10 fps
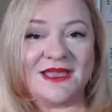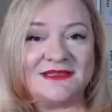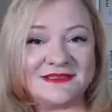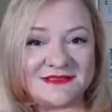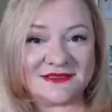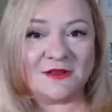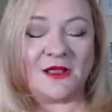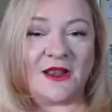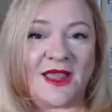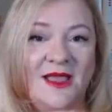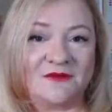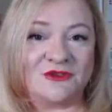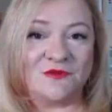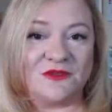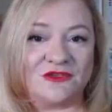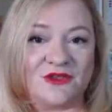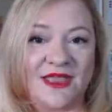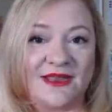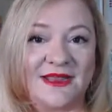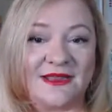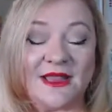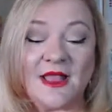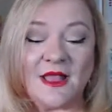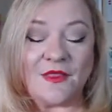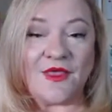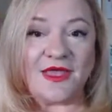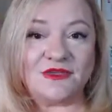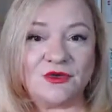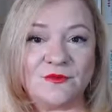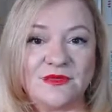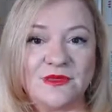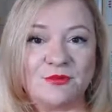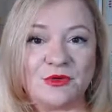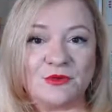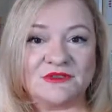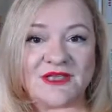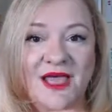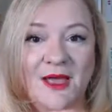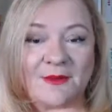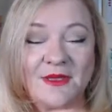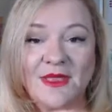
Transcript: It still allows UV to get in. That UV builds up.